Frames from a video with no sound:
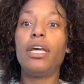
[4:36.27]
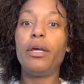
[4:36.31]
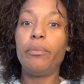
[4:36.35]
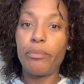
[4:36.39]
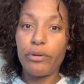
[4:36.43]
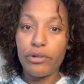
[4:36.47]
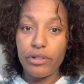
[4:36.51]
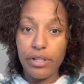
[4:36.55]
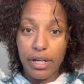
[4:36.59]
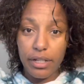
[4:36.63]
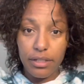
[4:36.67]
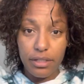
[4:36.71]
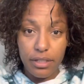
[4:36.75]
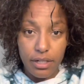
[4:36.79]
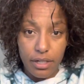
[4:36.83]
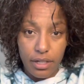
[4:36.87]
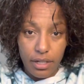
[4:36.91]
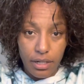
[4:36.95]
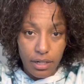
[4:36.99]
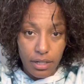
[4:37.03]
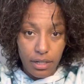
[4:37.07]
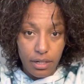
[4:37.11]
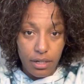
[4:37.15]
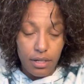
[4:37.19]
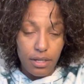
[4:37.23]
protected in
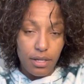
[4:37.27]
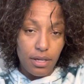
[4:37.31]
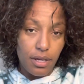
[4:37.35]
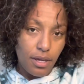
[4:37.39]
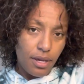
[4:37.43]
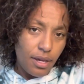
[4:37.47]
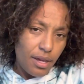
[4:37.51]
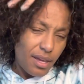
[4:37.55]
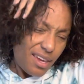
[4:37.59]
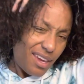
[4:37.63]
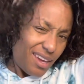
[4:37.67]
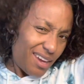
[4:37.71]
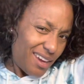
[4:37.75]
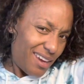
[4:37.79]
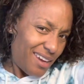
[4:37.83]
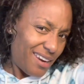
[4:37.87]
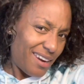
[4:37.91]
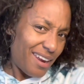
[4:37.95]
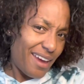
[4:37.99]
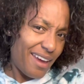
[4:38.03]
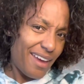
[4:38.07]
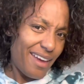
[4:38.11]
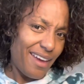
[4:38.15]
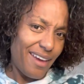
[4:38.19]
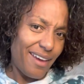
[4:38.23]
it, and
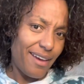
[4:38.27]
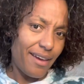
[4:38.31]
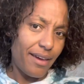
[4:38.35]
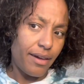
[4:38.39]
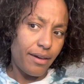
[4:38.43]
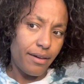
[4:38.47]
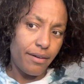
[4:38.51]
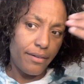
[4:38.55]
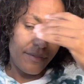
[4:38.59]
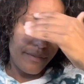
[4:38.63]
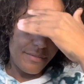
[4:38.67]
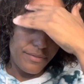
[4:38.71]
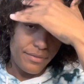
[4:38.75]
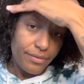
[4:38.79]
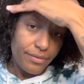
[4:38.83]
I have